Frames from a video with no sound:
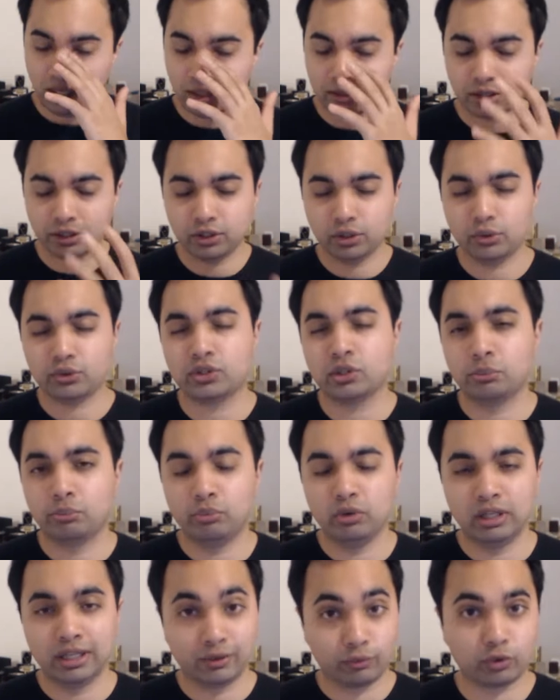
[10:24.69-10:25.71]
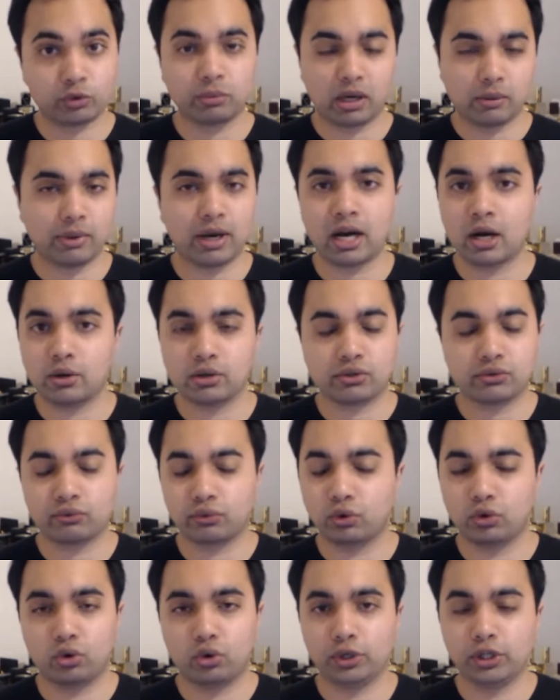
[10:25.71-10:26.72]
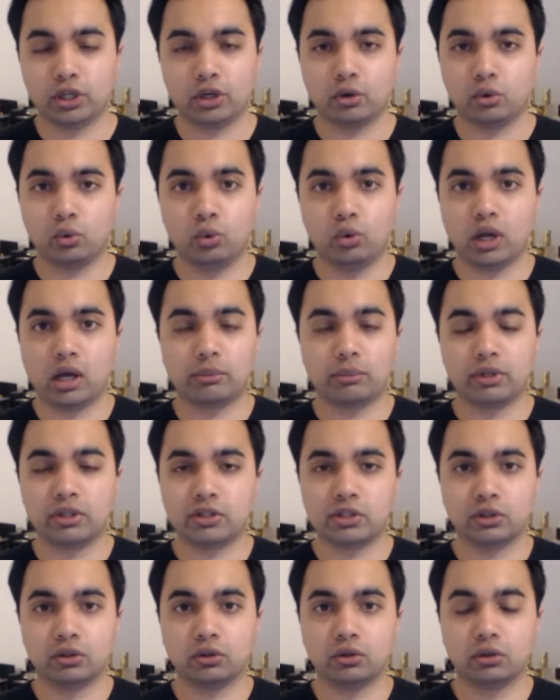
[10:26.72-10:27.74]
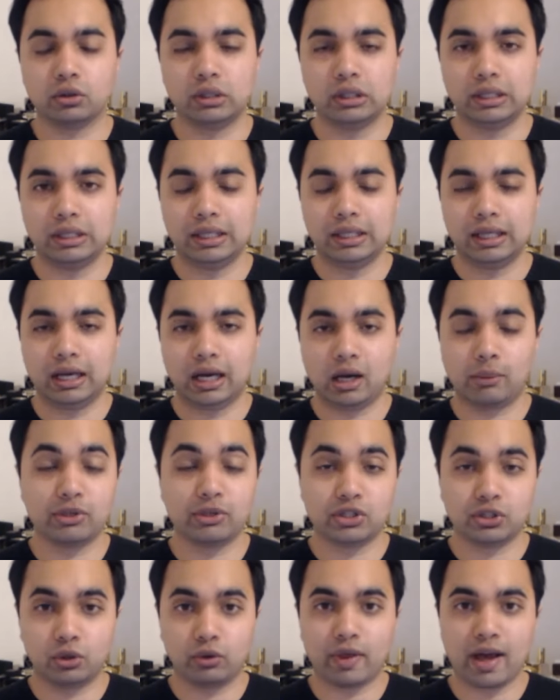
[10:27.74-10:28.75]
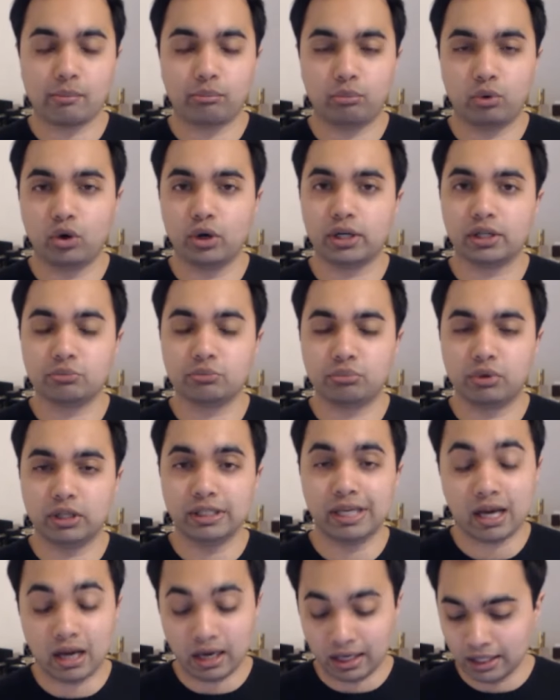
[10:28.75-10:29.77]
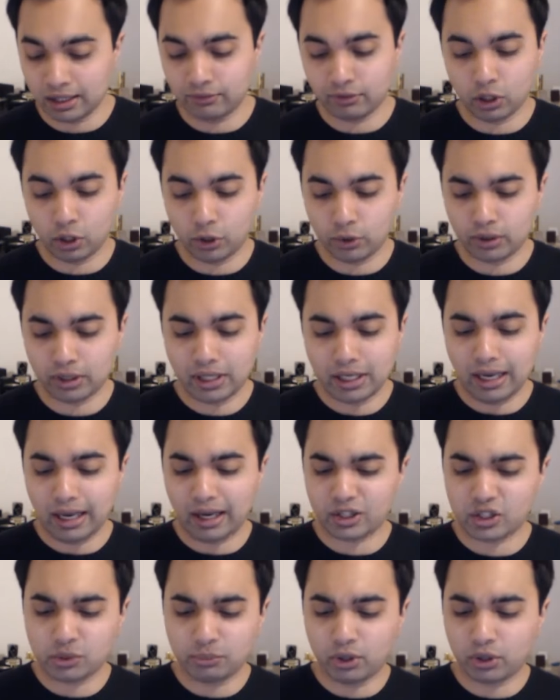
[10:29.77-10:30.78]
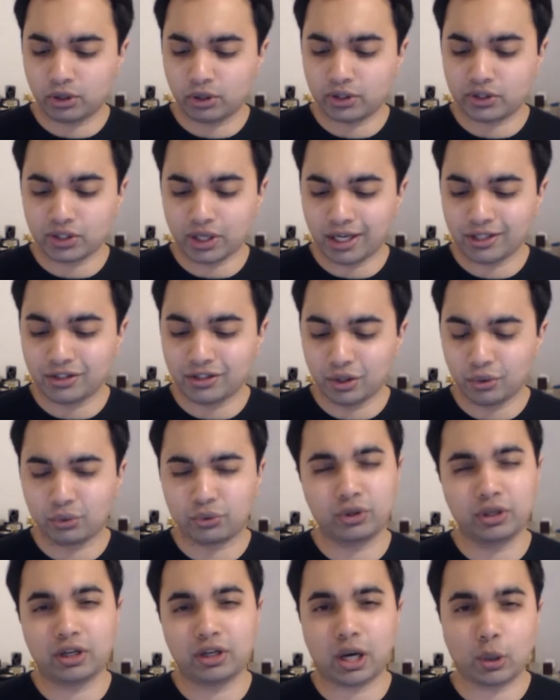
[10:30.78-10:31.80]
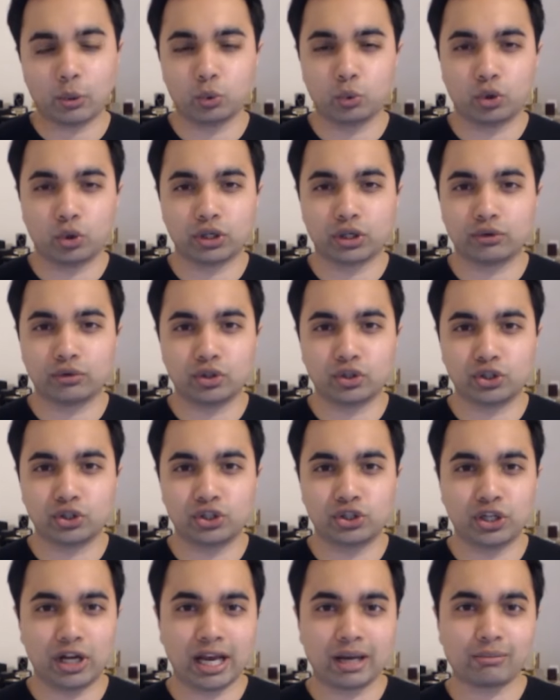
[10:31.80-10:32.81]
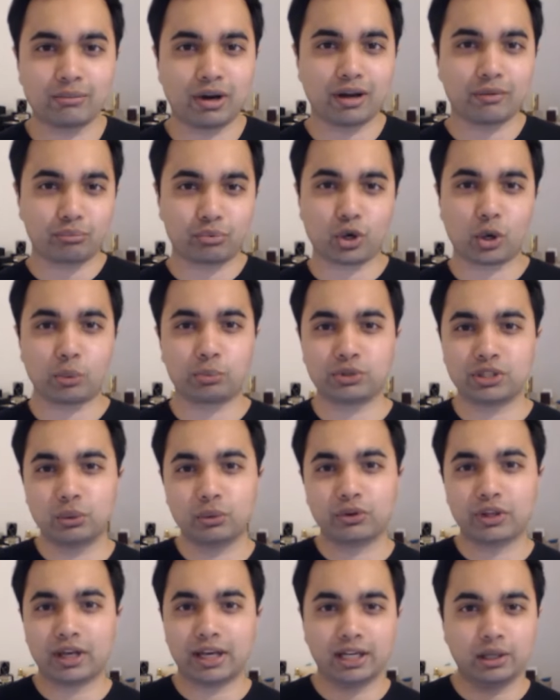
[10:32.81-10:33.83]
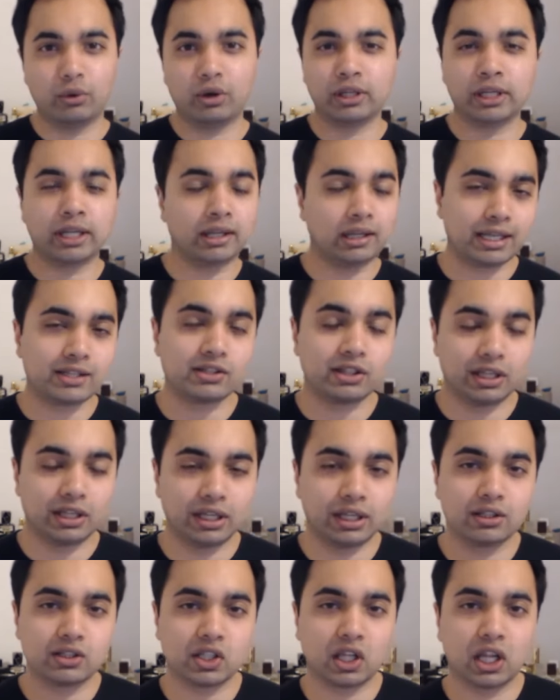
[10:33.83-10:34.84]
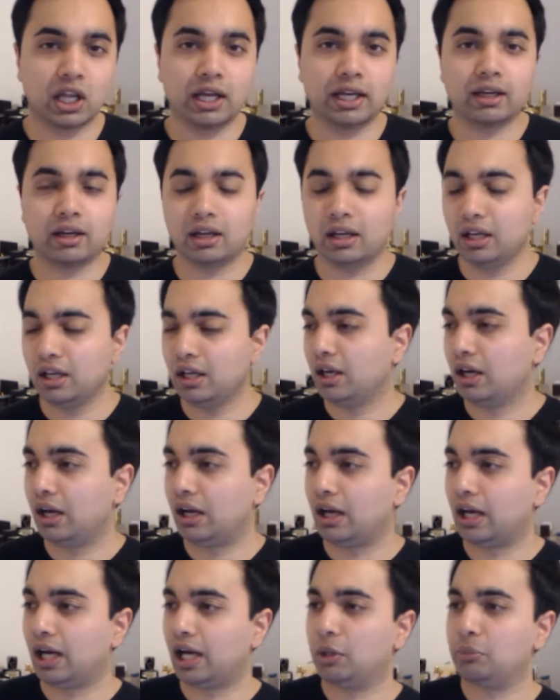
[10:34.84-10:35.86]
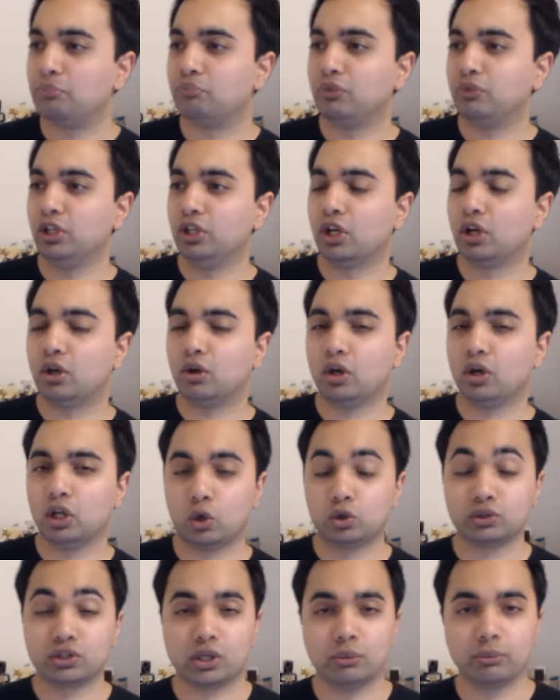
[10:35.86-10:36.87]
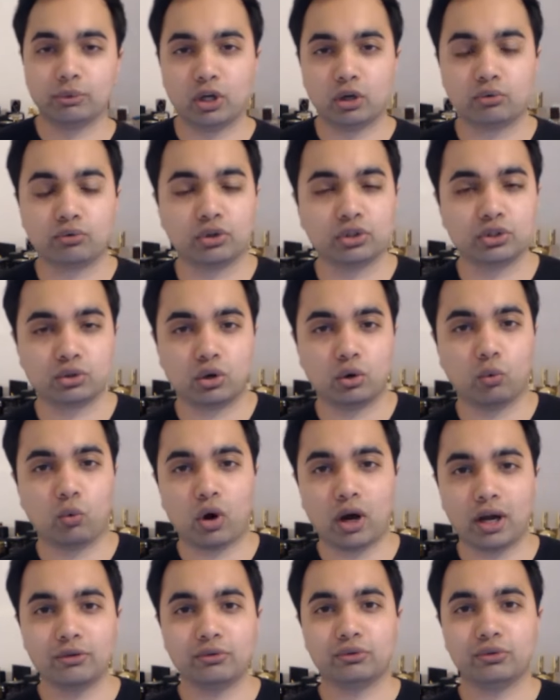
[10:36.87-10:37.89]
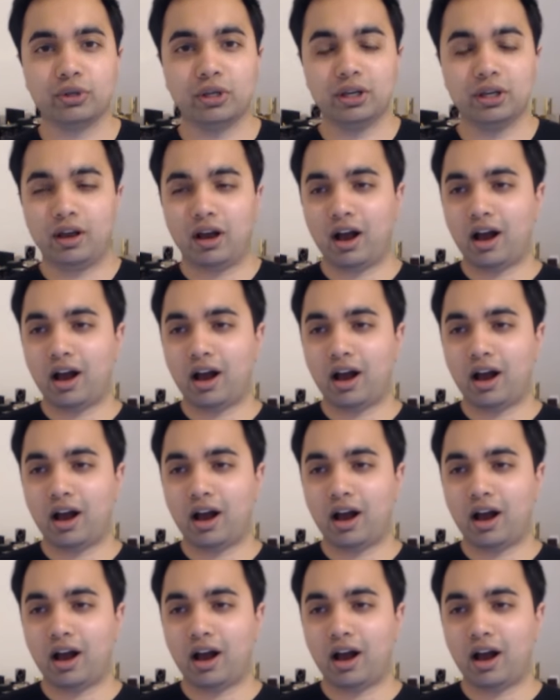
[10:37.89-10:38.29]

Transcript: and I used to live with my parents for, all up until that point. But yeah, I live alone, and to be honest, I don't think I would want to share my property with anyone unless it is like, a long-term girlfriend or a wife.